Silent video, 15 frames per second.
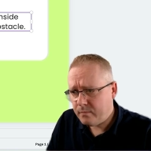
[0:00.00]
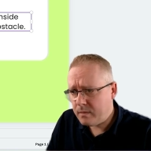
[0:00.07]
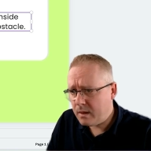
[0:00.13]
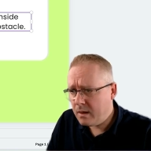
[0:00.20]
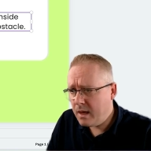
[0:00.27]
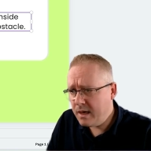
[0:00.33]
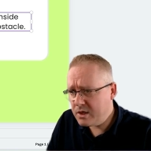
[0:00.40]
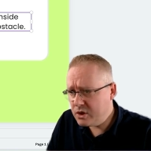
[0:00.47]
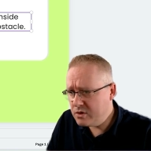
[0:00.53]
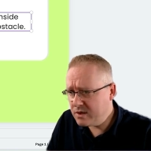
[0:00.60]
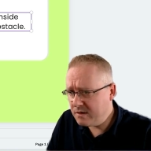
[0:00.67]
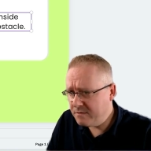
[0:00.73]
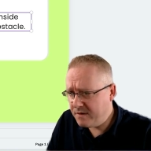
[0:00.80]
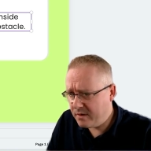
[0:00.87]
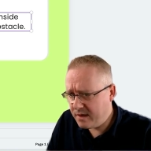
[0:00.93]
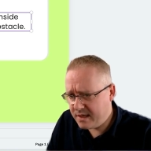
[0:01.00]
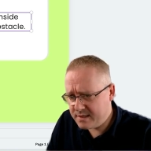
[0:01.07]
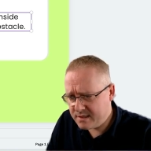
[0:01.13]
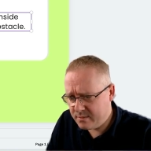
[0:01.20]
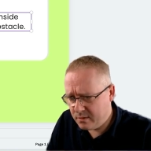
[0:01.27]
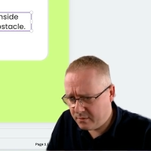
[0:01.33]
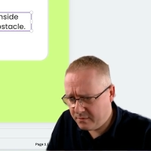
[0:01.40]
And it's using a very
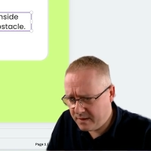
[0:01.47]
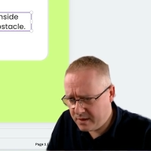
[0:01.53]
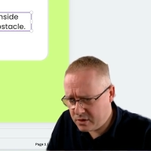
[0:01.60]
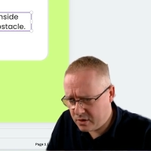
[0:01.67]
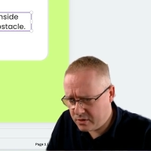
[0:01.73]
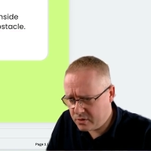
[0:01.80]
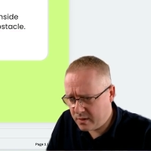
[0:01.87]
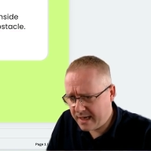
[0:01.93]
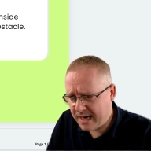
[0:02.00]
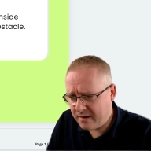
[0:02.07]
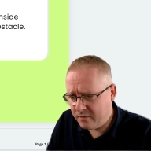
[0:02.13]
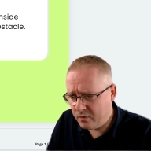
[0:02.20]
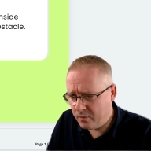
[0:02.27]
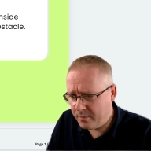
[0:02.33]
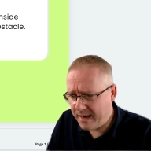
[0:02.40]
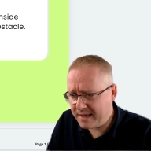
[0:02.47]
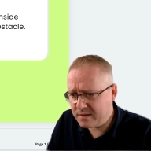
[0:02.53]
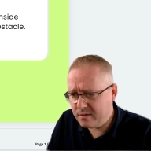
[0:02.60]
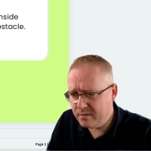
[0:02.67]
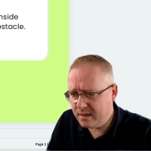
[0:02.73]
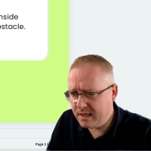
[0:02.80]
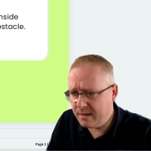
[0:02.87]
similar feature. So again, if we go back to
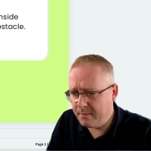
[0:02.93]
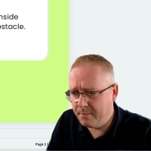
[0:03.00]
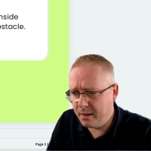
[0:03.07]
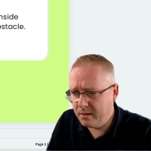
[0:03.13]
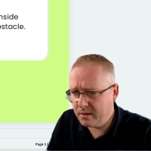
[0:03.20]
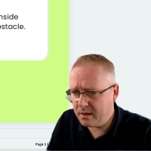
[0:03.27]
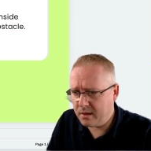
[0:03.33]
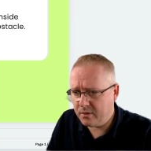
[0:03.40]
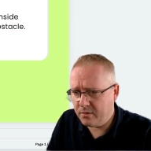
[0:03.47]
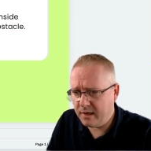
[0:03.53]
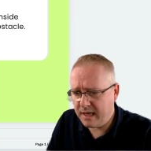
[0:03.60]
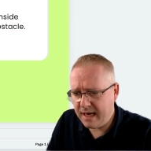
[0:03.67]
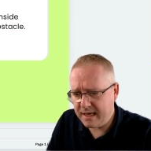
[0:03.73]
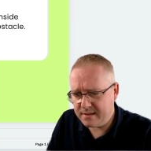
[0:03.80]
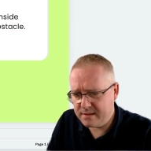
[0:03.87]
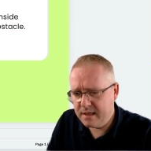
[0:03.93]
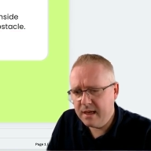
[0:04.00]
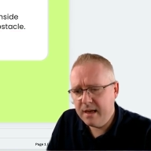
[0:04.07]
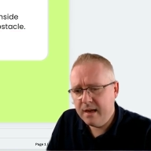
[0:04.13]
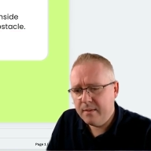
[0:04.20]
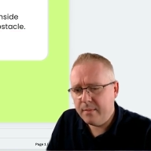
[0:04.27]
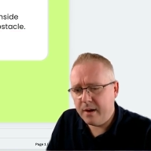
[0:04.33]
the bulk create,
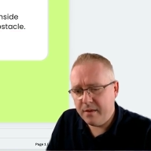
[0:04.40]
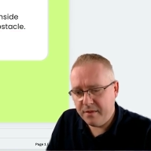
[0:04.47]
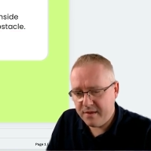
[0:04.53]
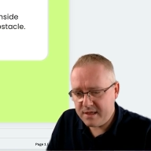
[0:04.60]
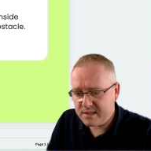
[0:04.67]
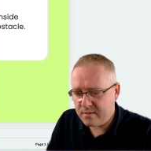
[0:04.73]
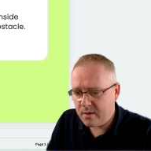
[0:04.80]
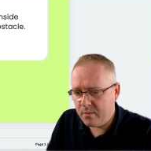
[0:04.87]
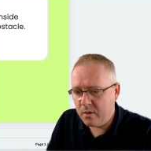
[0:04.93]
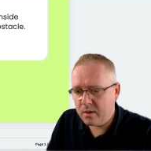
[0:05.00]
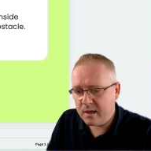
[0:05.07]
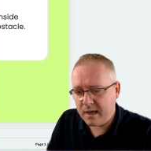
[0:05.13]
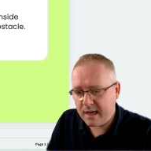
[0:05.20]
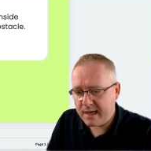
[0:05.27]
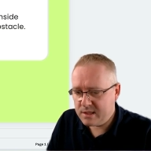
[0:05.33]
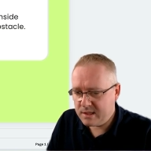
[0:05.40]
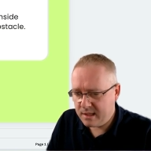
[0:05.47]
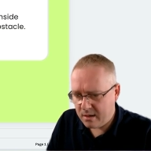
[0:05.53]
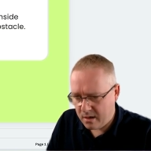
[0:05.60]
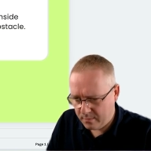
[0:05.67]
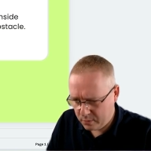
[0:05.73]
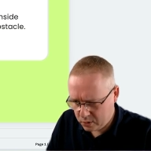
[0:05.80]
but this time I'm not going to actually
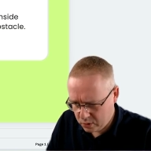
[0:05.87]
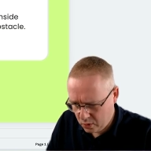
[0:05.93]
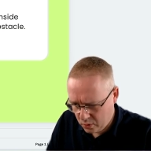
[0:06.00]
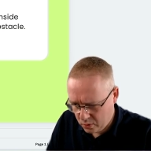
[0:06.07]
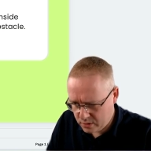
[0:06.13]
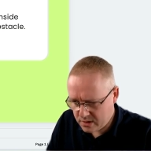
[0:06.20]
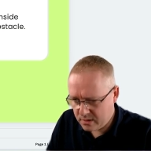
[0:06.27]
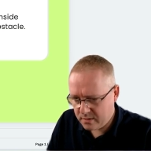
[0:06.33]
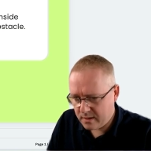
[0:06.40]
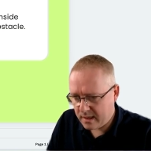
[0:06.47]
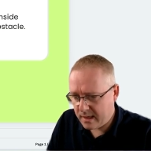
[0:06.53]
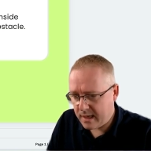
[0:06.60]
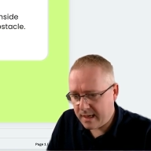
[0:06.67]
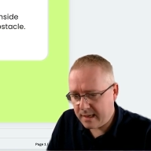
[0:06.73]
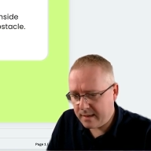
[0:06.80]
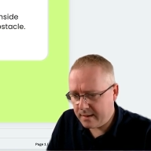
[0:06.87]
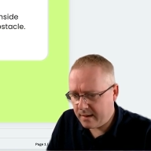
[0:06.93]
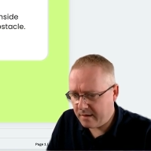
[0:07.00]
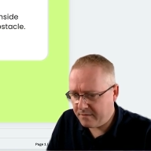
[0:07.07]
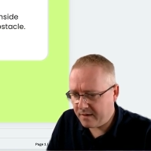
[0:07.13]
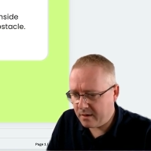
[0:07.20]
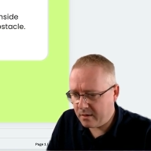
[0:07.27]
upload a
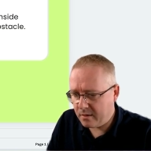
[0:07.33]
file.